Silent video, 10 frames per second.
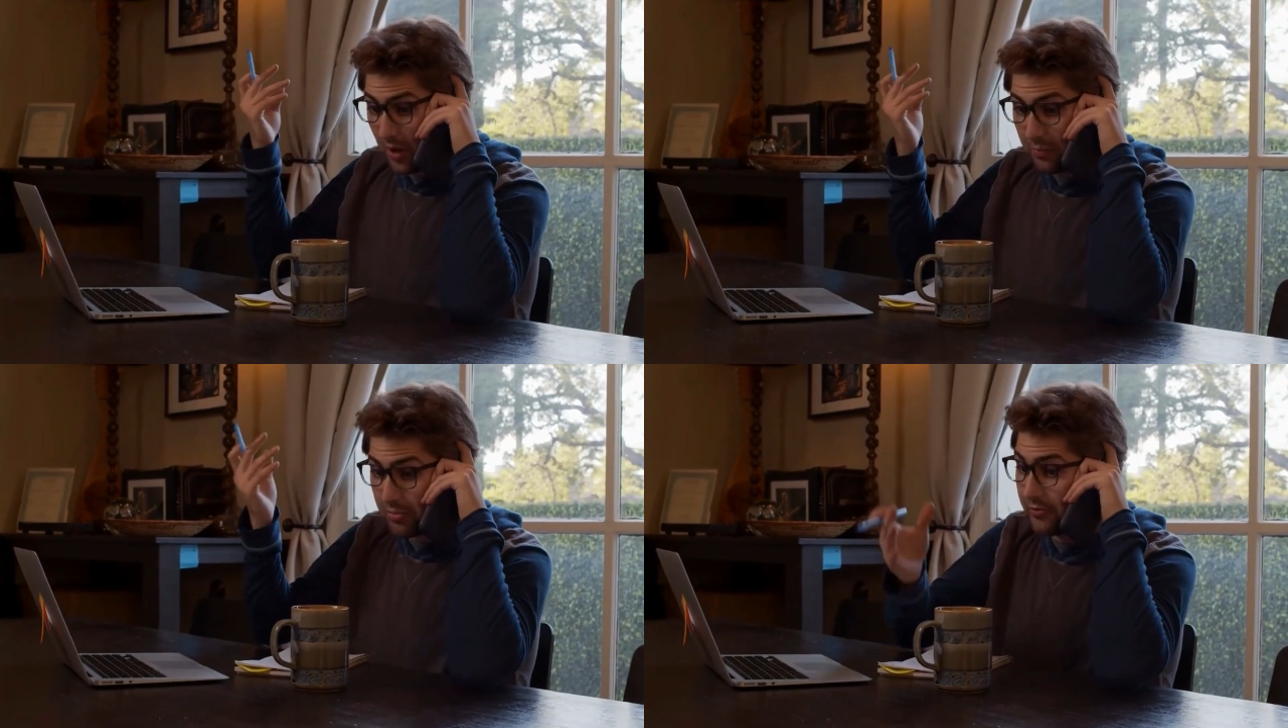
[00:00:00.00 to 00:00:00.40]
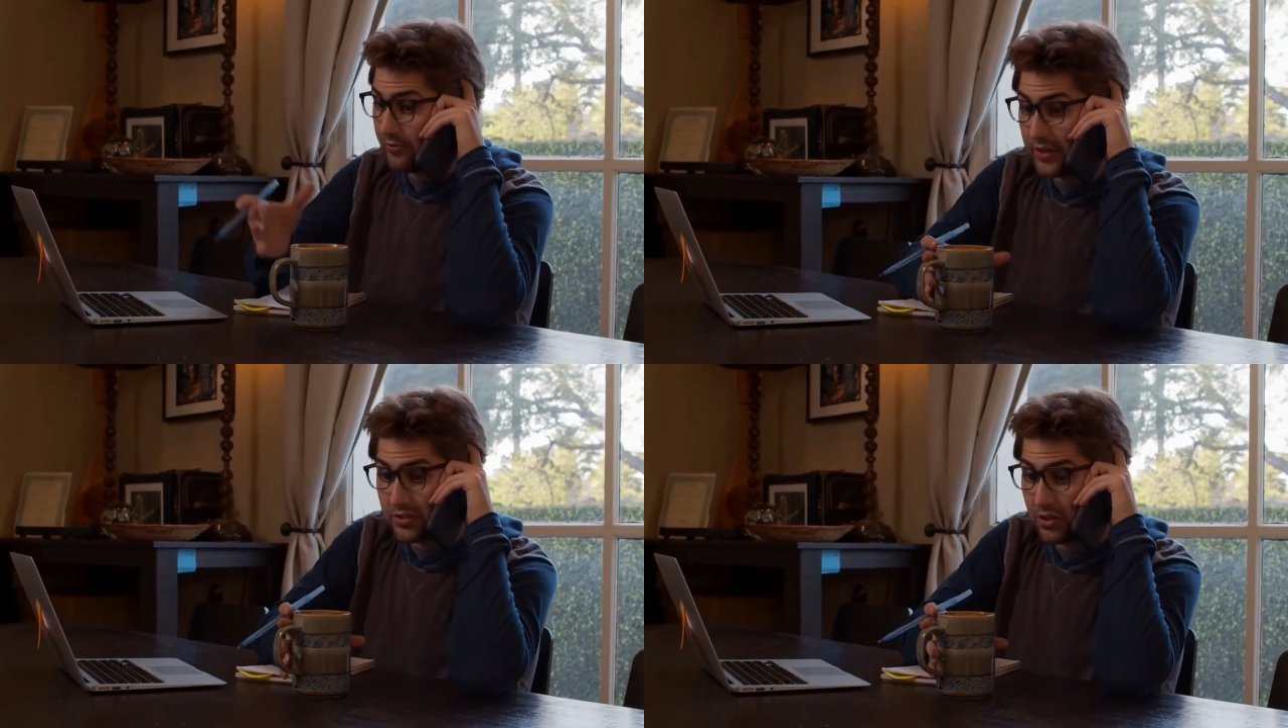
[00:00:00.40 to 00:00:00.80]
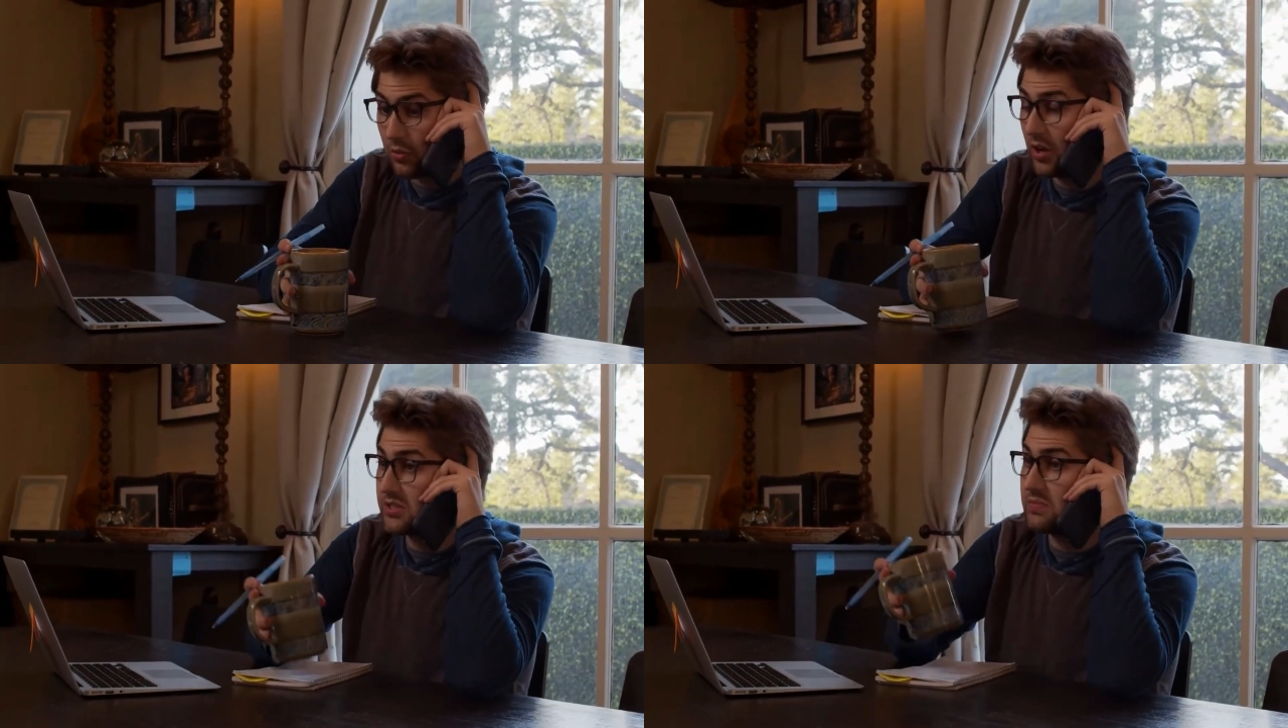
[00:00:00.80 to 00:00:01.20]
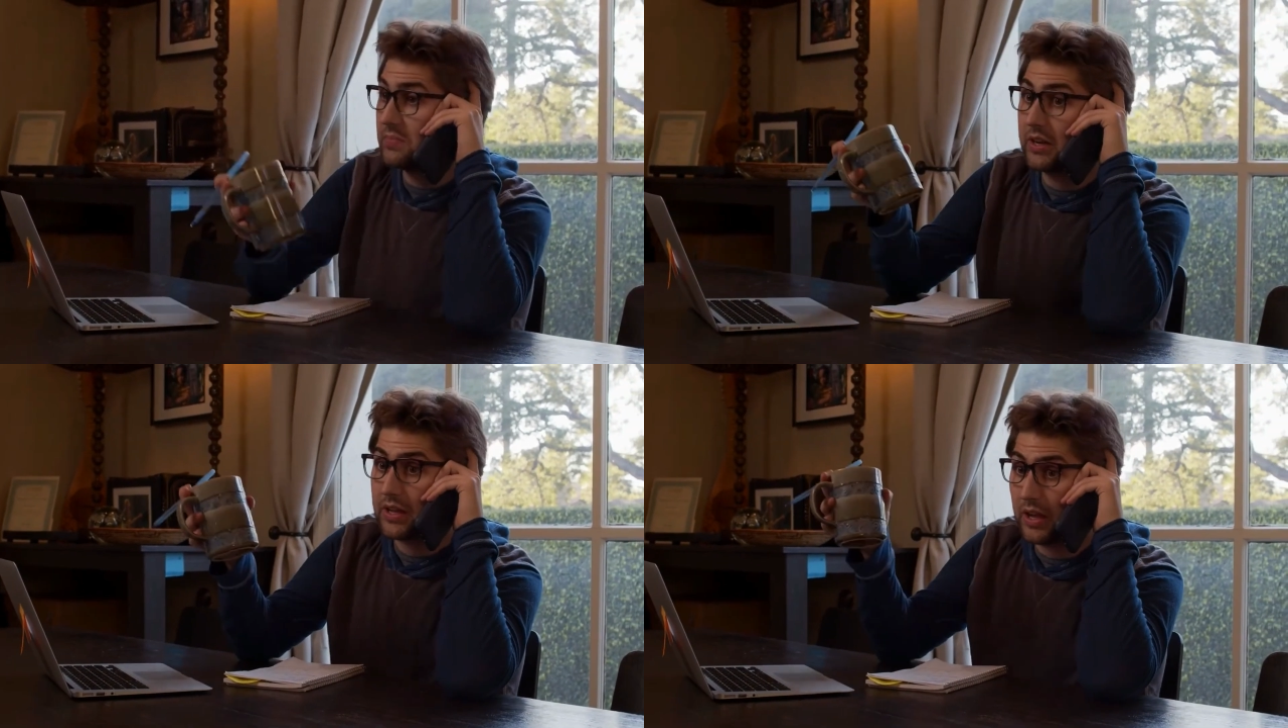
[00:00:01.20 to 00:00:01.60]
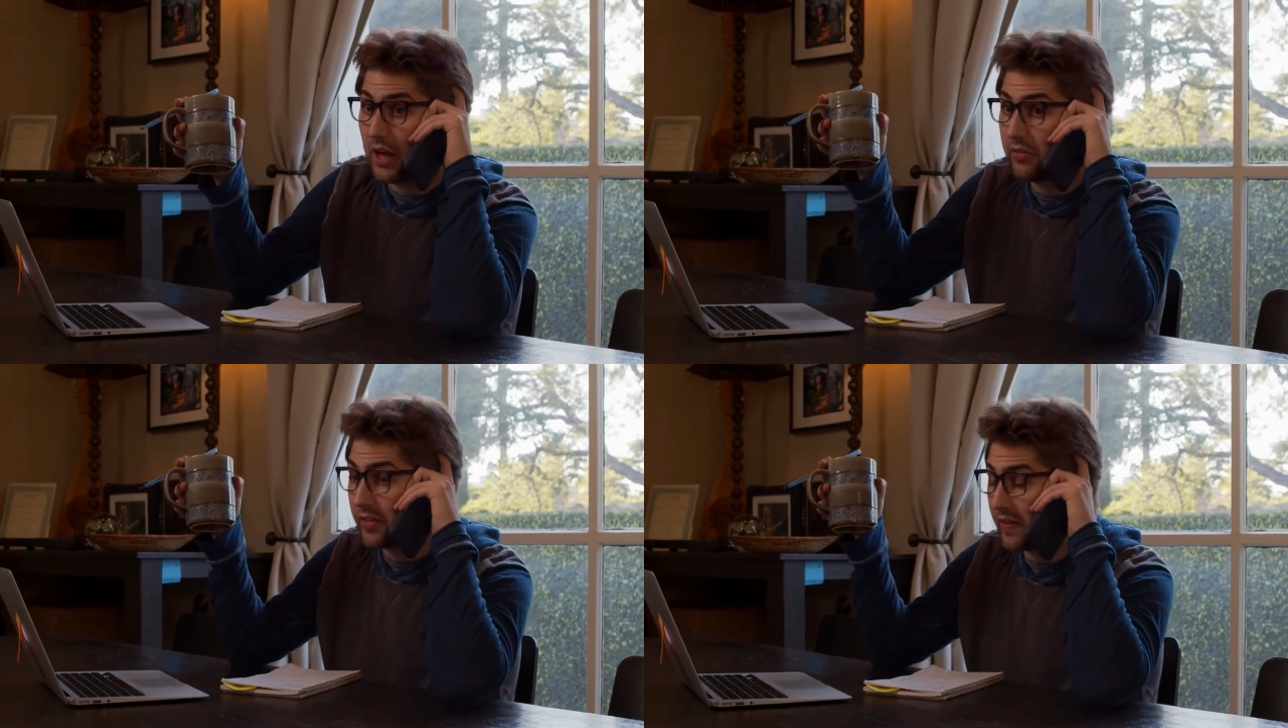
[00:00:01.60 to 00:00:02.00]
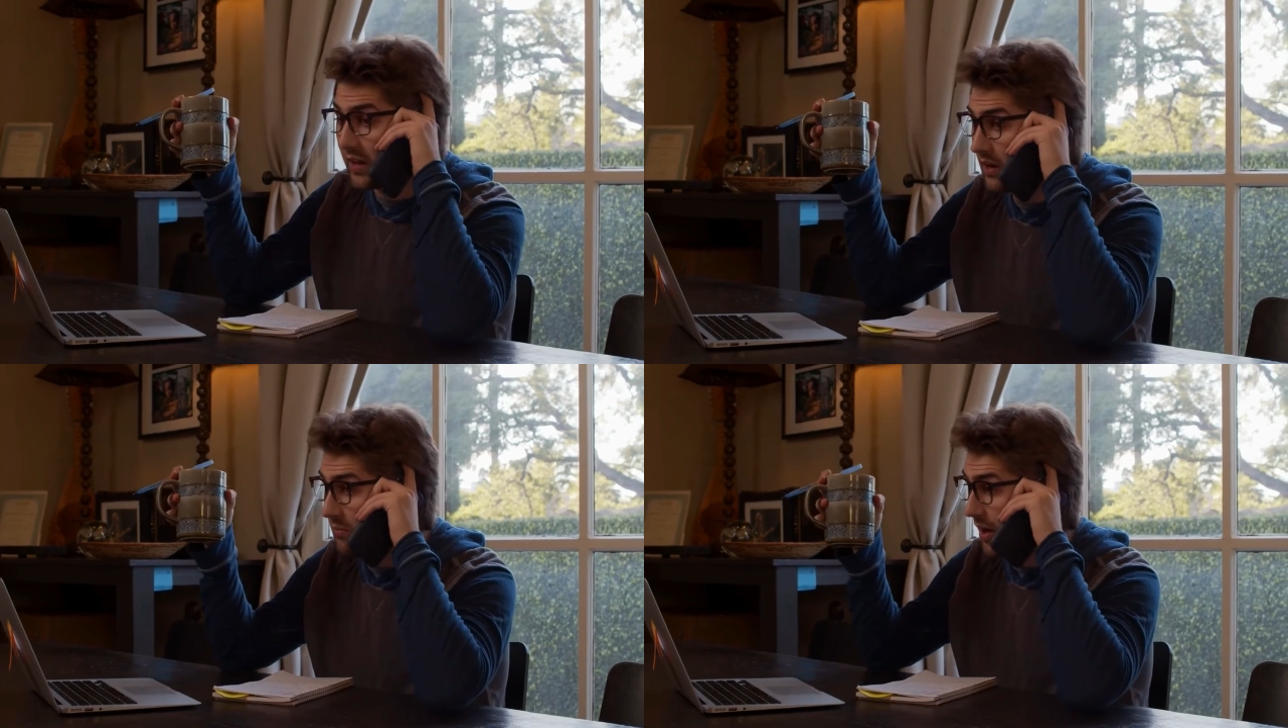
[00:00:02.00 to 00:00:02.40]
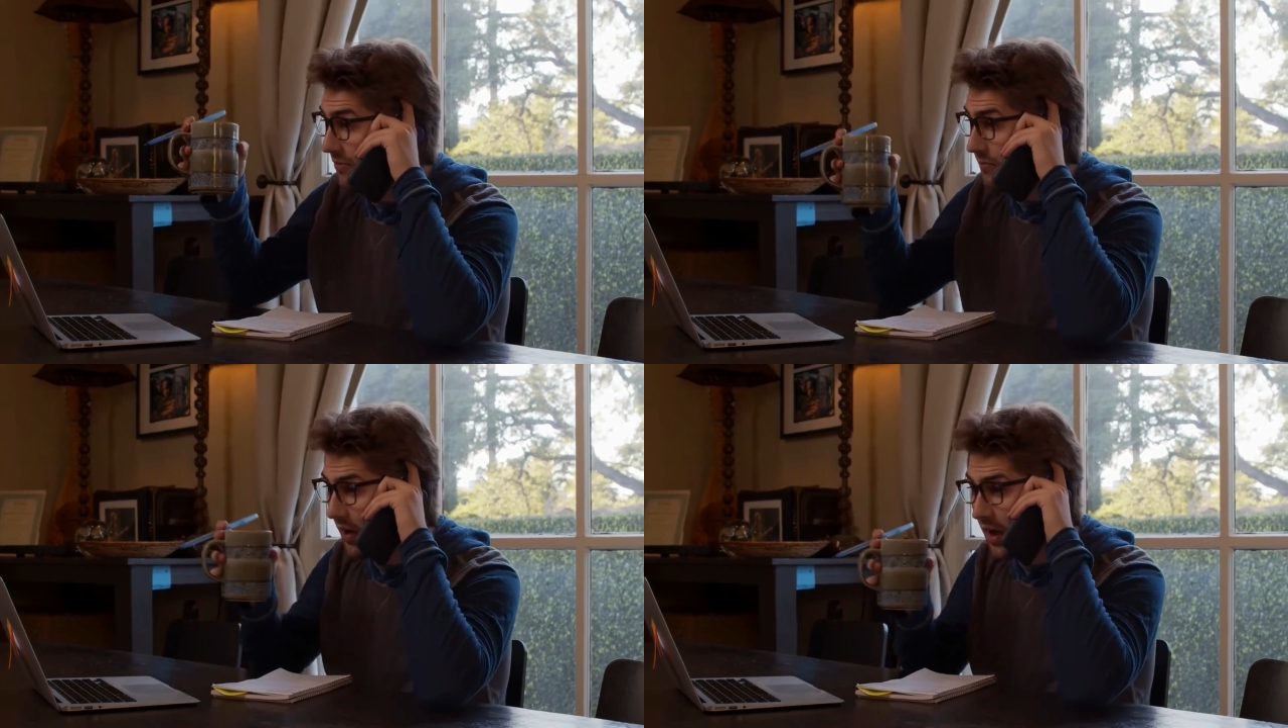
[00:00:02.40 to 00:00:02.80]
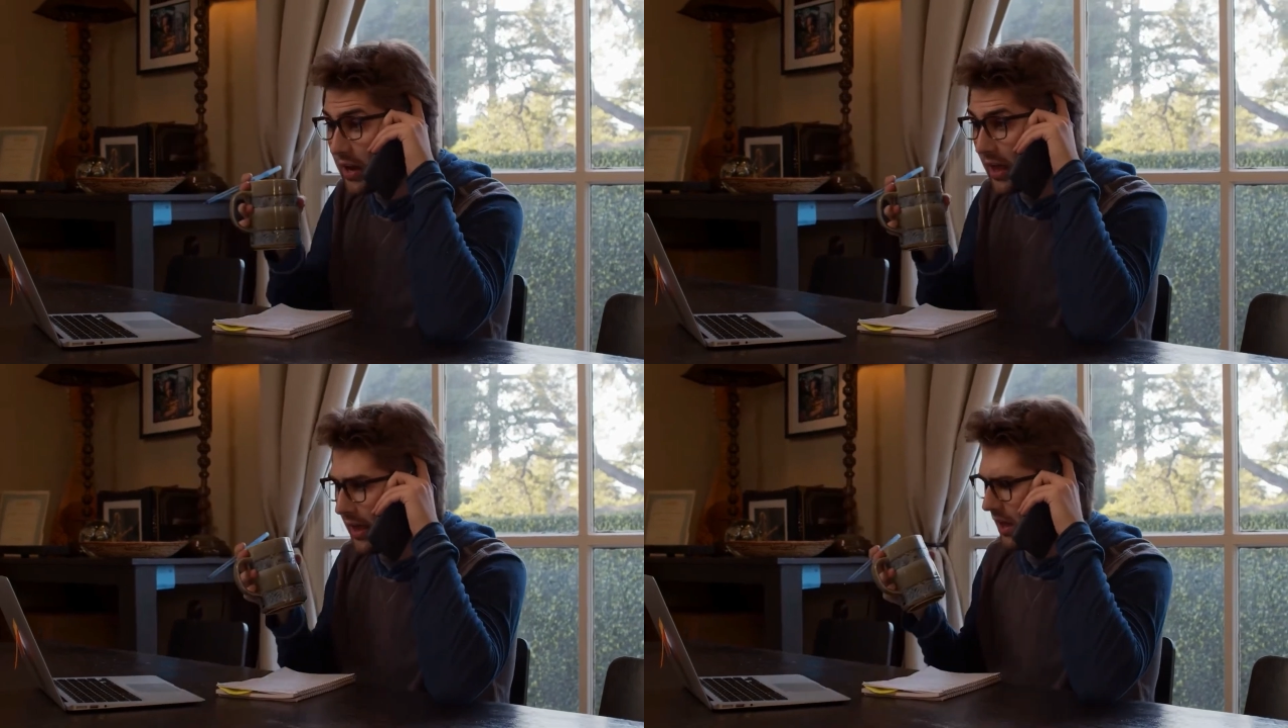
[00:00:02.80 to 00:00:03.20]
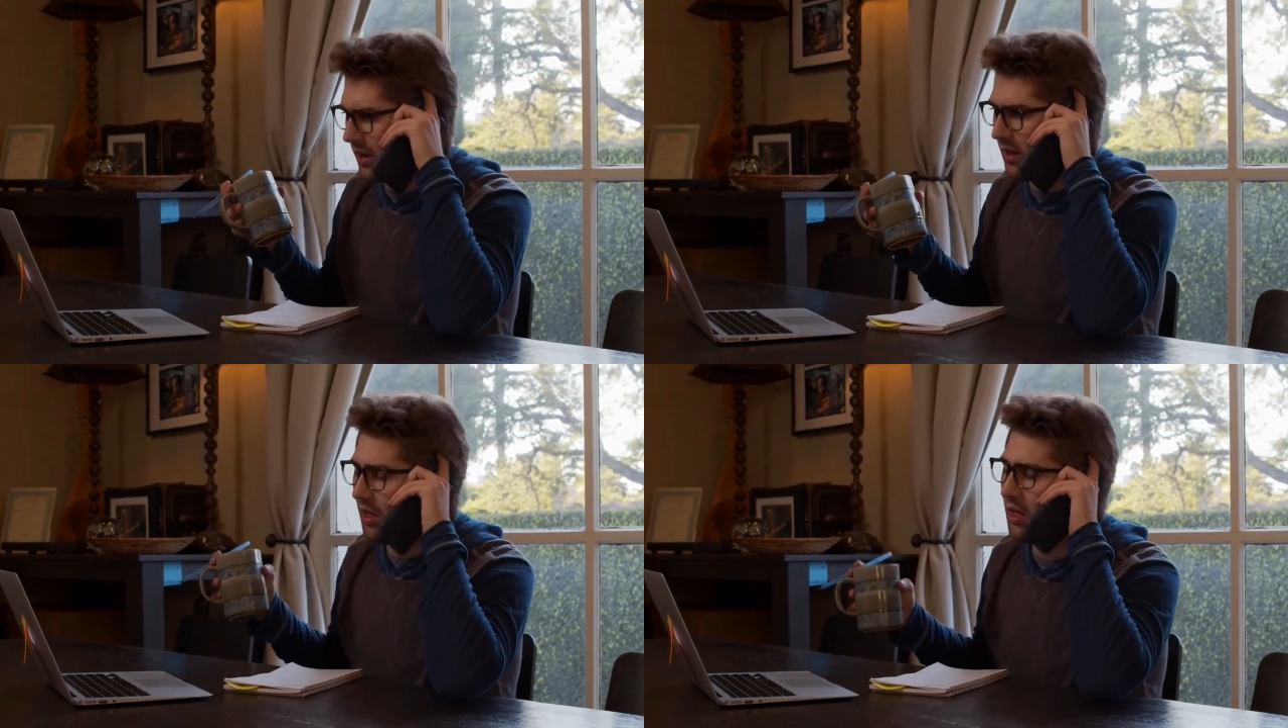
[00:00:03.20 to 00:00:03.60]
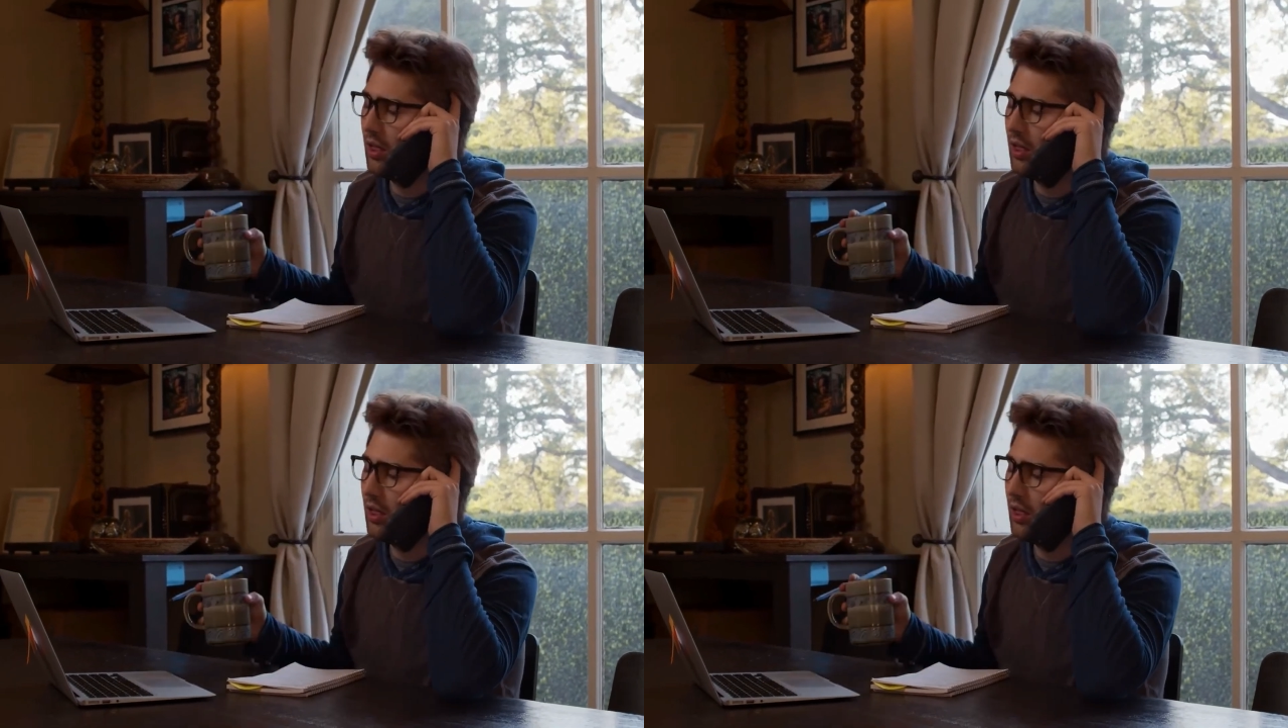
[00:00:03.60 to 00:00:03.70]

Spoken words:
One of the strongest reasons people stay in toxic relationships